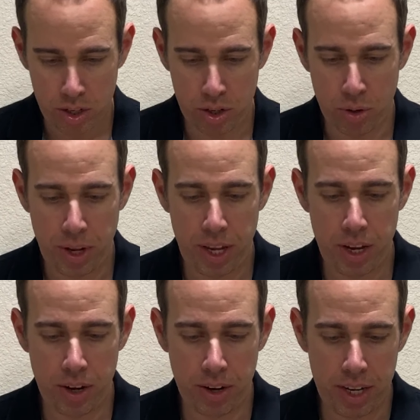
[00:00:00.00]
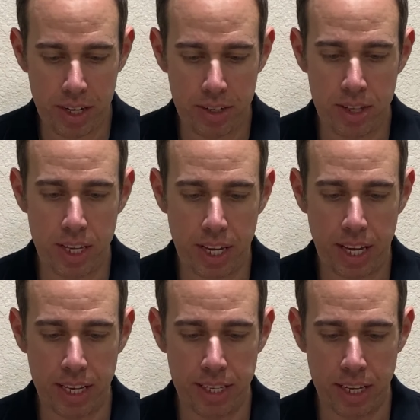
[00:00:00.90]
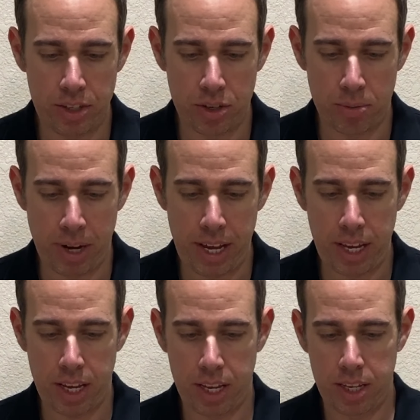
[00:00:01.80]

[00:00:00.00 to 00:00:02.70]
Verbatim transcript: So here is the condenser mic.